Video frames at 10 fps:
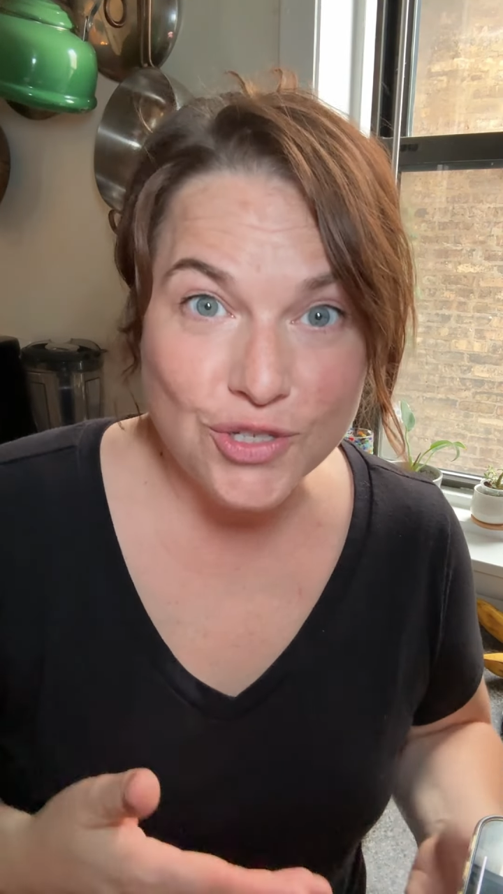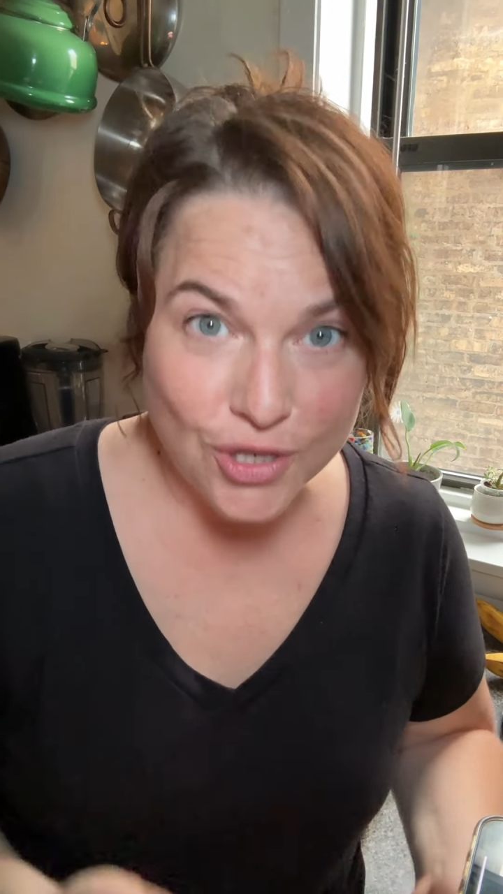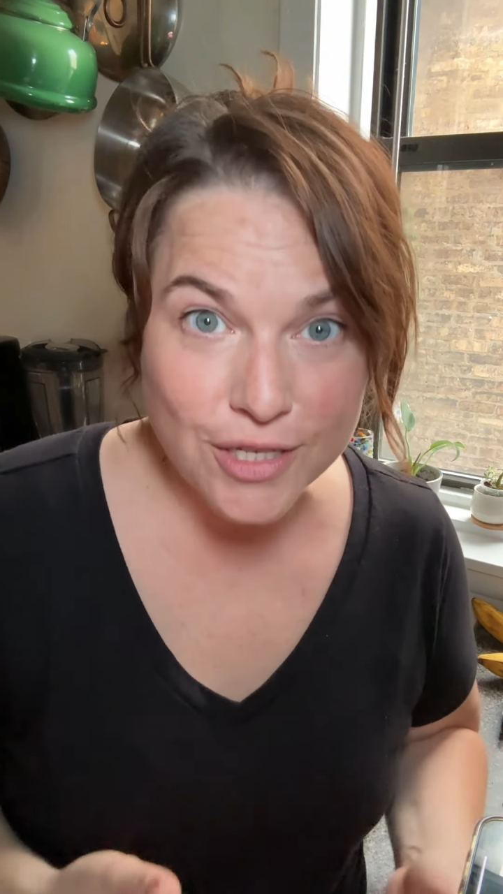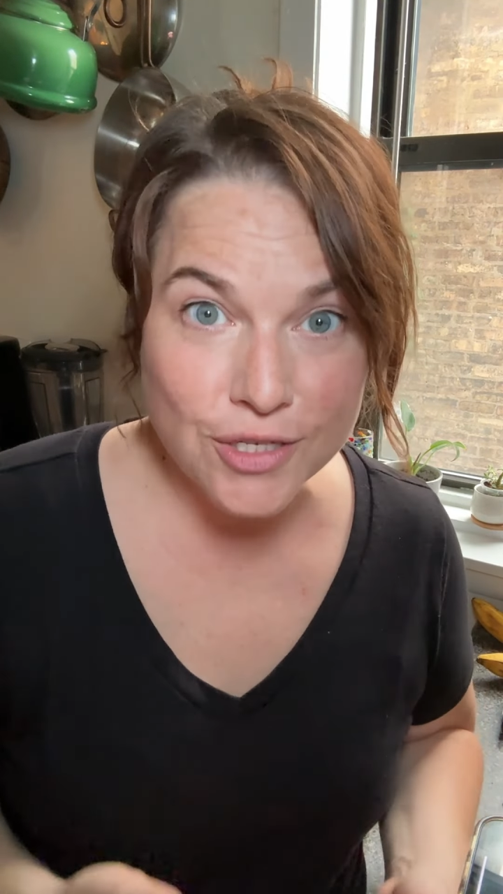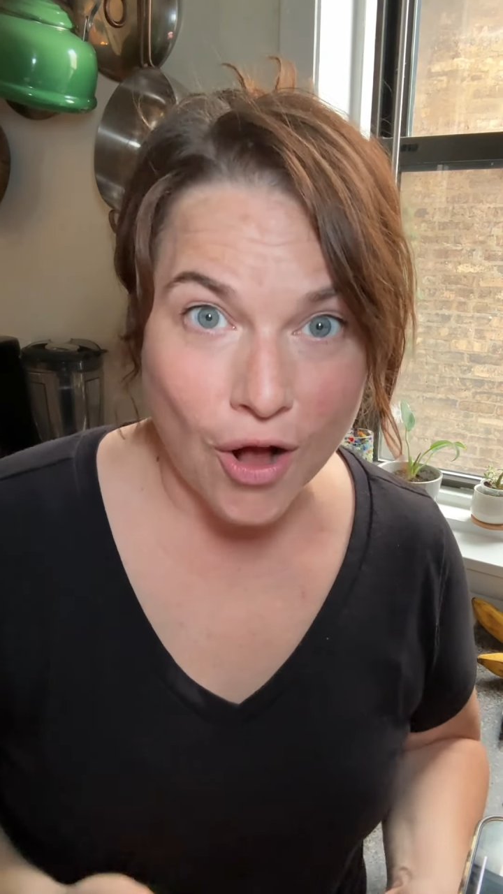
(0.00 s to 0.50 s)

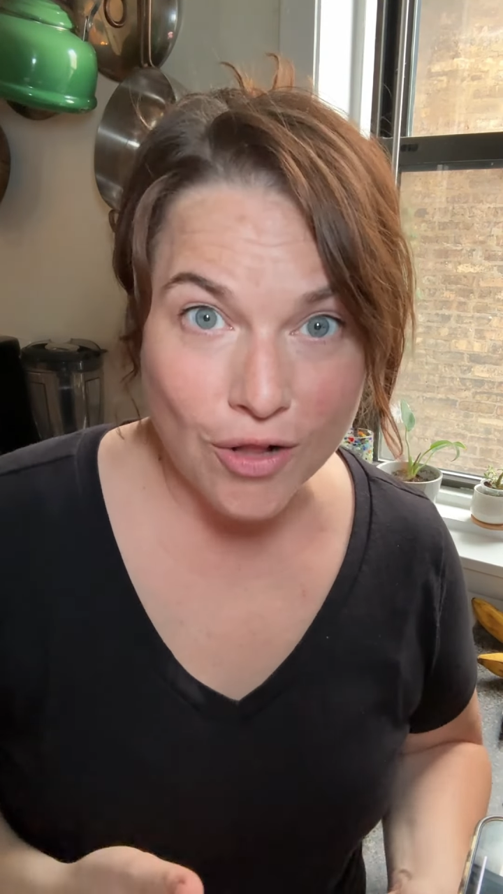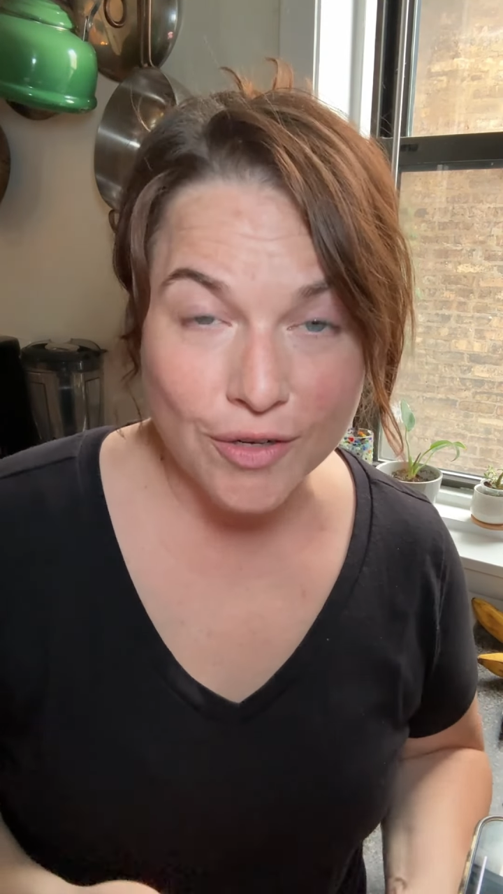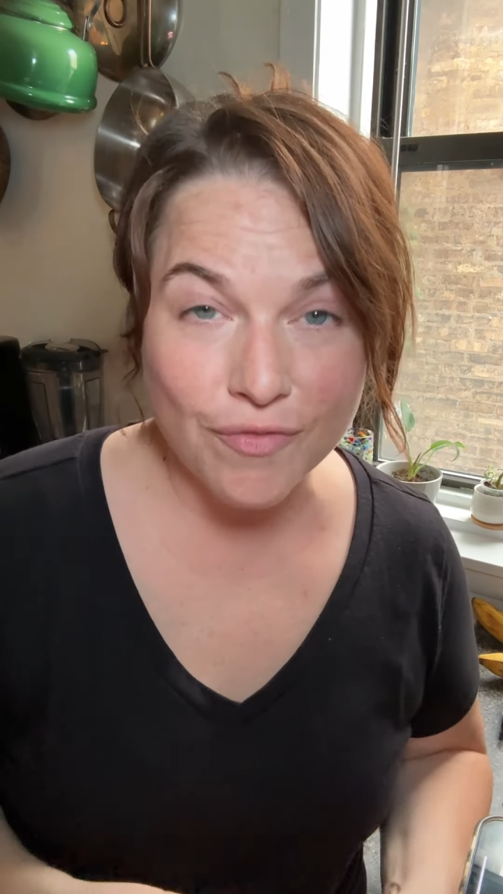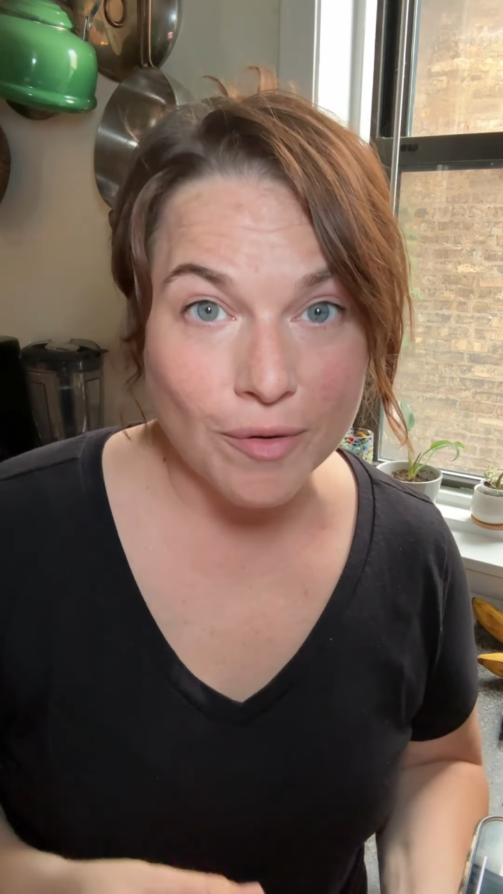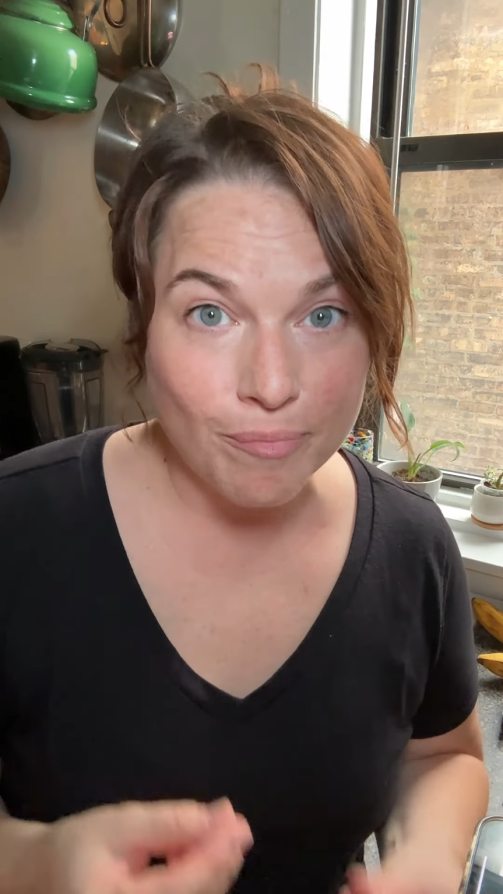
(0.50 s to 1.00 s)
just
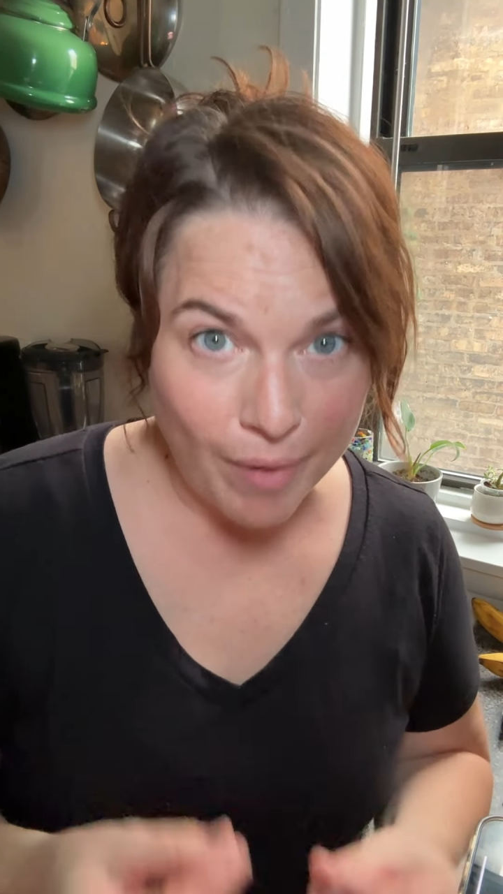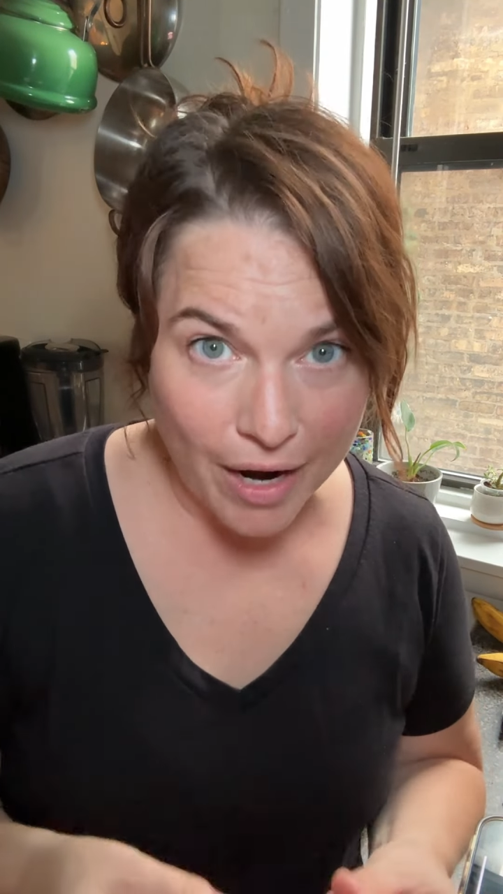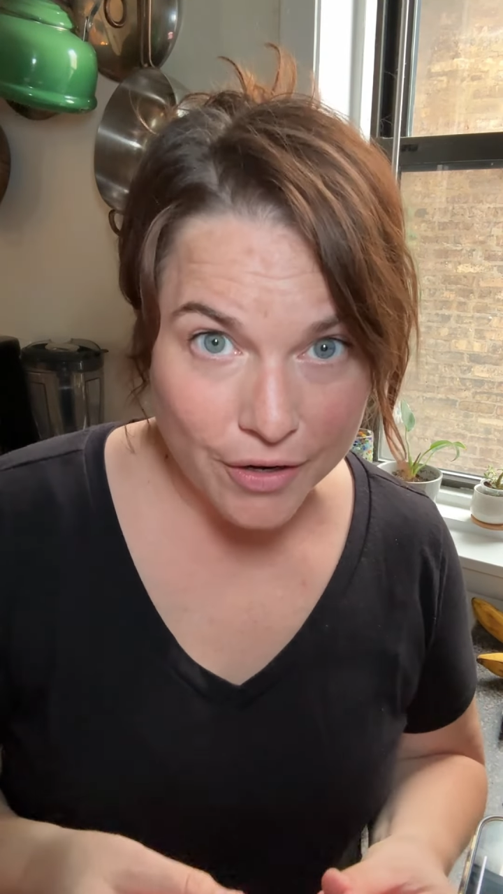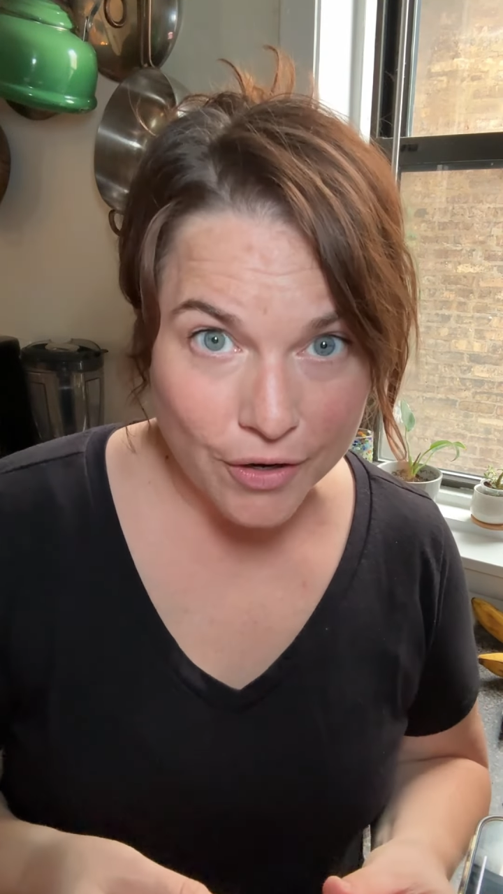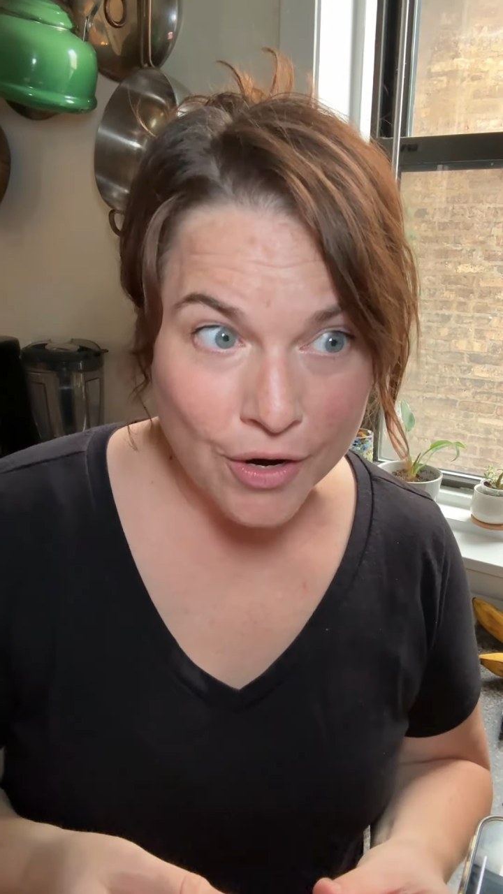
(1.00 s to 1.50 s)
calling for
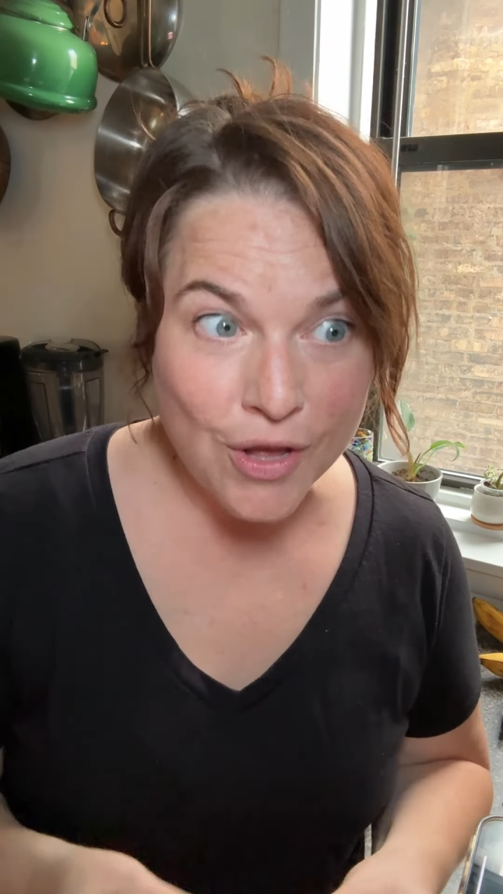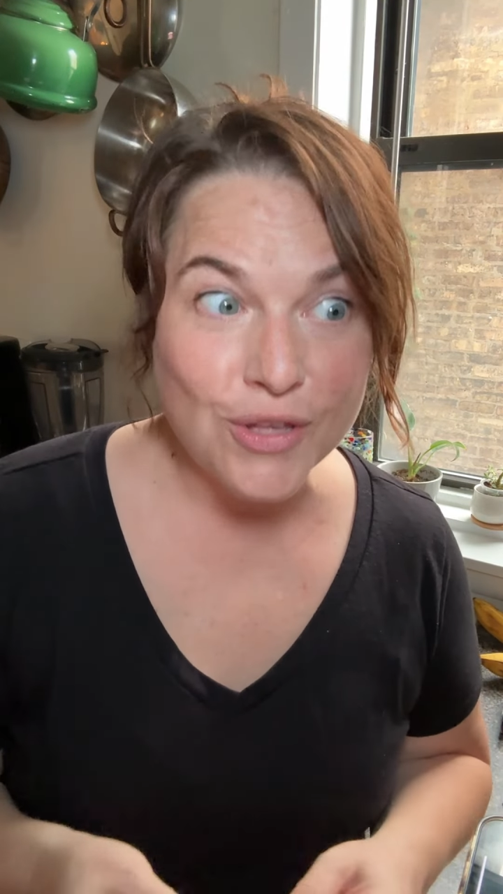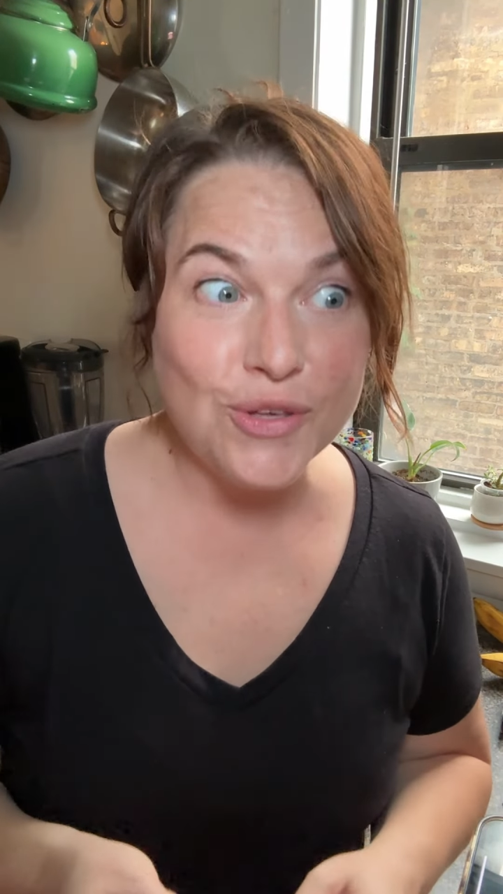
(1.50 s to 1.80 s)
butter,